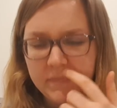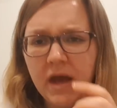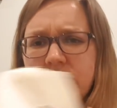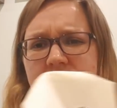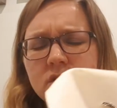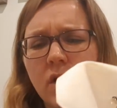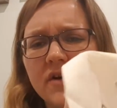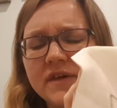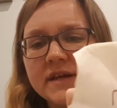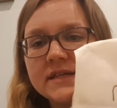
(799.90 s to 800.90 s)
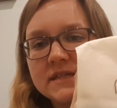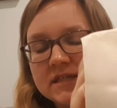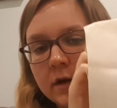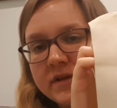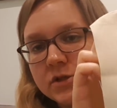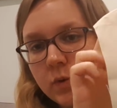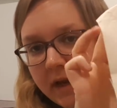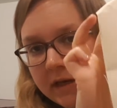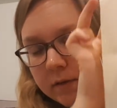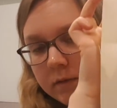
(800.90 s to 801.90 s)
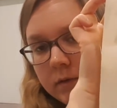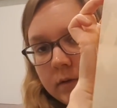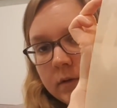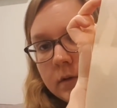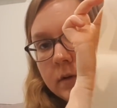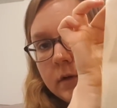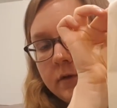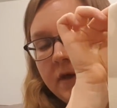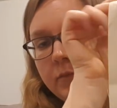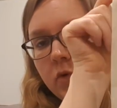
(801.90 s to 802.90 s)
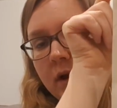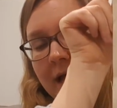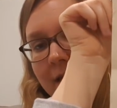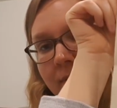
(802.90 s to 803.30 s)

No, it's not. I think it's a Sew It All again that I bought at Ali